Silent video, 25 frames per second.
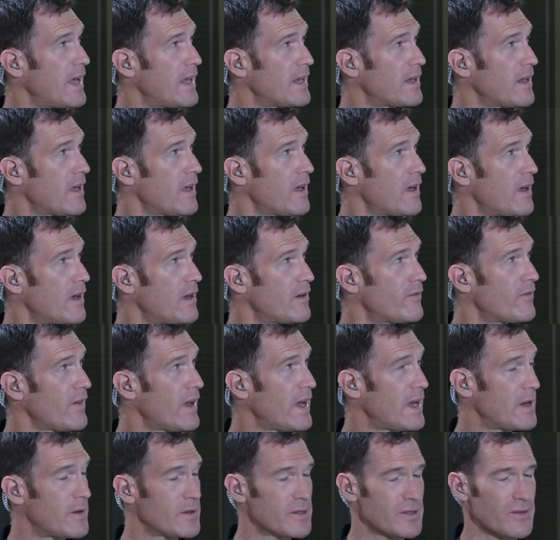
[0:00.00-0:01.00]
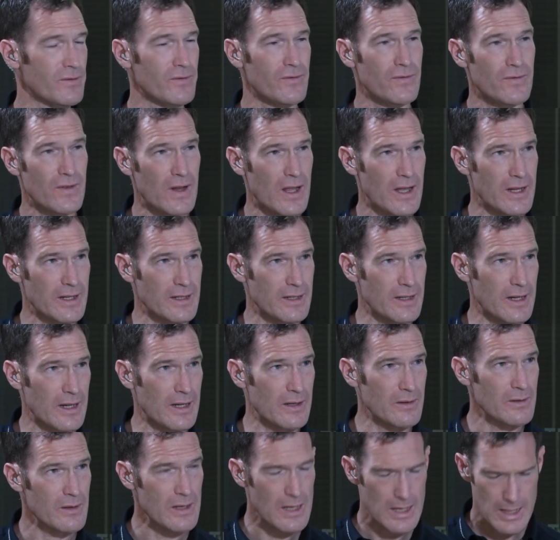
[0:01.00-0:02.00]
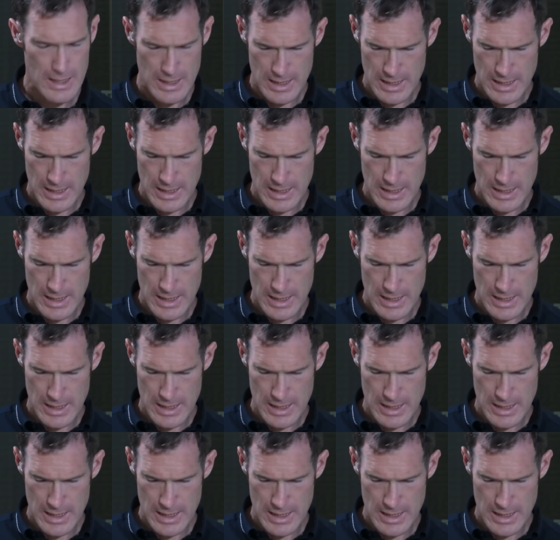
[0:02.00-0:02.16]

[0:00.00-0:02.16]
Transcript: and a half hours of flight now,